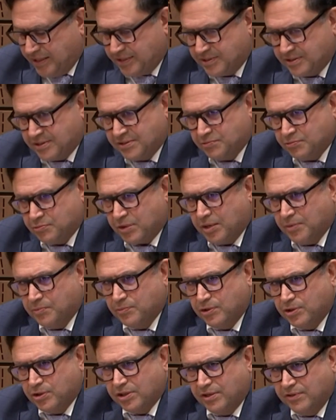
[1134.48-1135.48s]
is the,
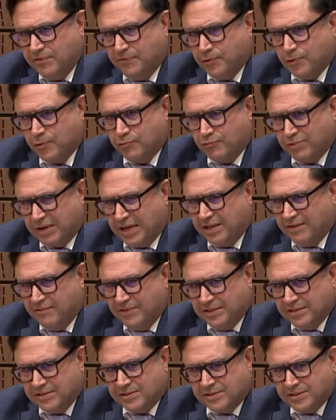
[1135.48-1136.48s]
I'm looking okay, for sorry.
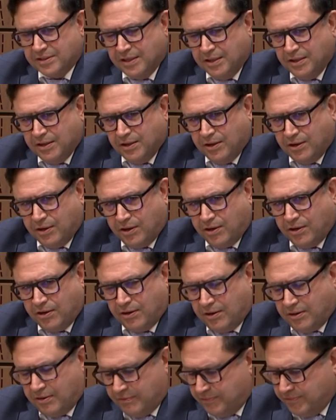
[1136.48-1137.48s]
Relevance
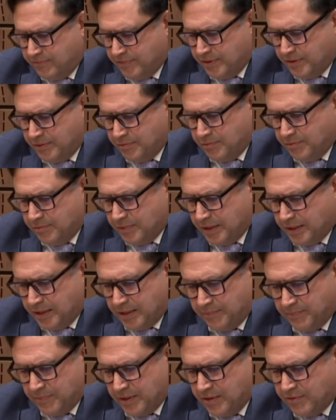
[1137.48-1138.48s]
of
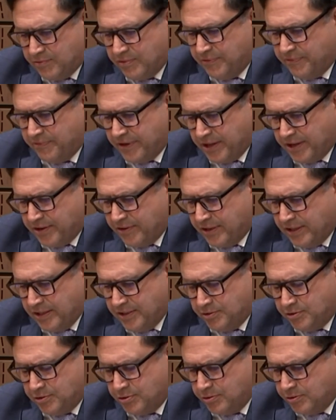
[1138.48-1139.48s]

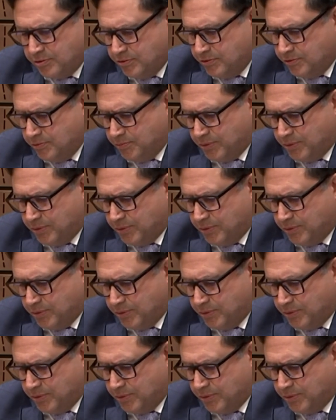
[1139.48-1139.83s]
referring to